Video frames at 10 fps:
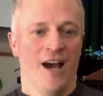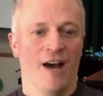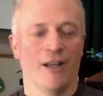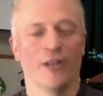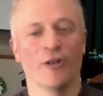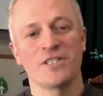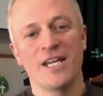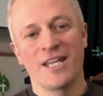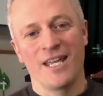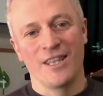It looks
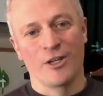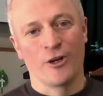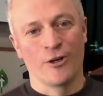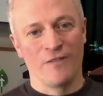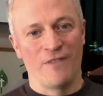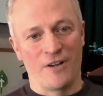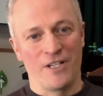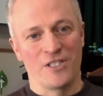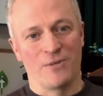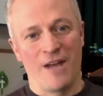like in the current
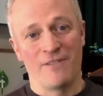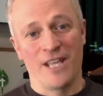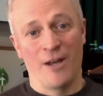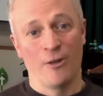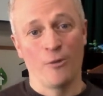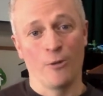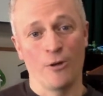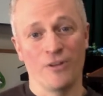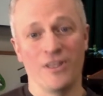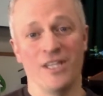variants that we have to the health
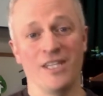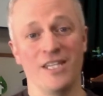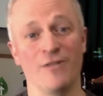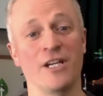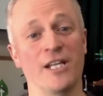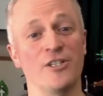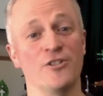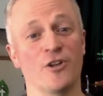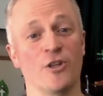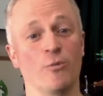order that the
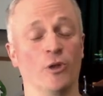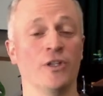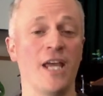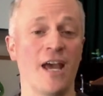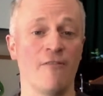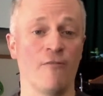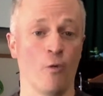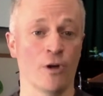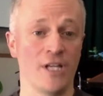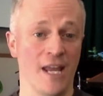regulations are that we'll only have
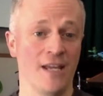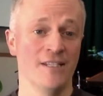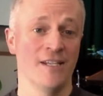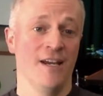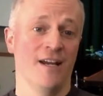4 days